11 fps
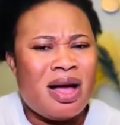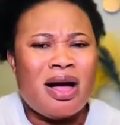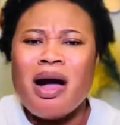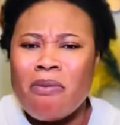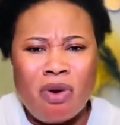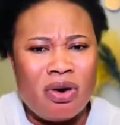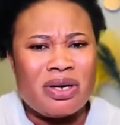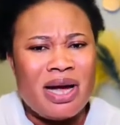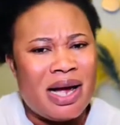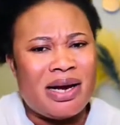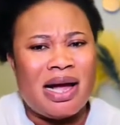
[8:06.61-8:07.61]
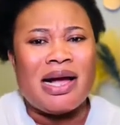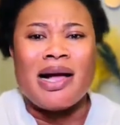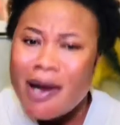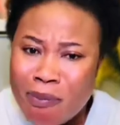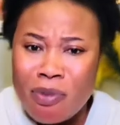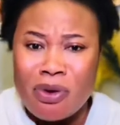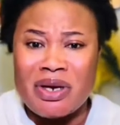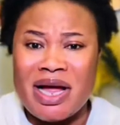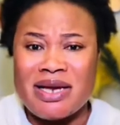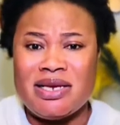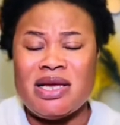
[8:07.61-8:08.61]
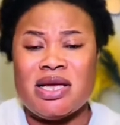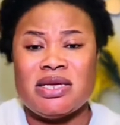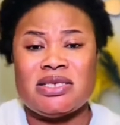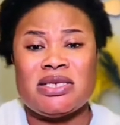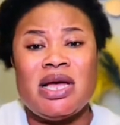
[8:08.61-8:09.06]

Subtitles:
Come on, Ghana. Come on, Ghanaians.